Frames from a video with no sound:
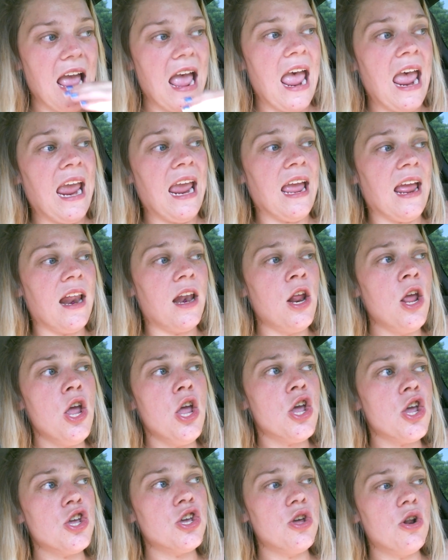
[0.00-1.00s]
And
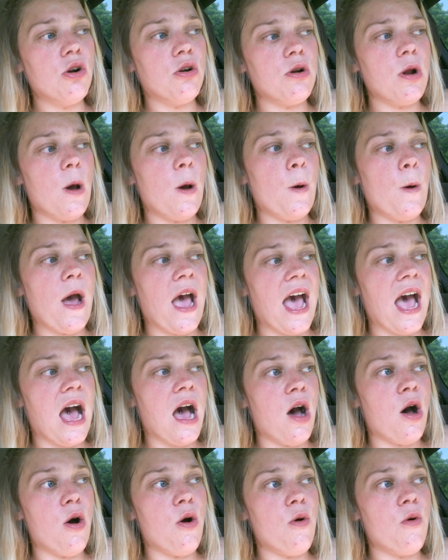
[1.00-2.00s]
you don't know
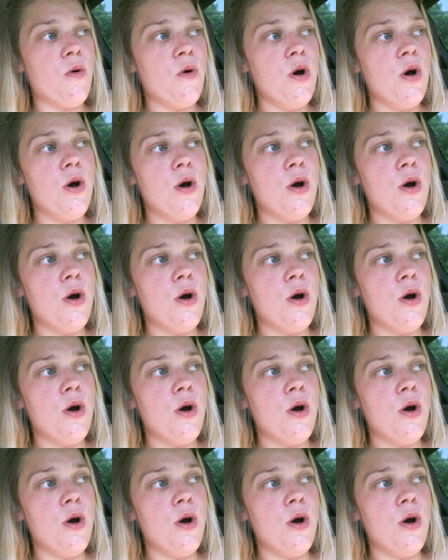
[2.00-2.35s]
how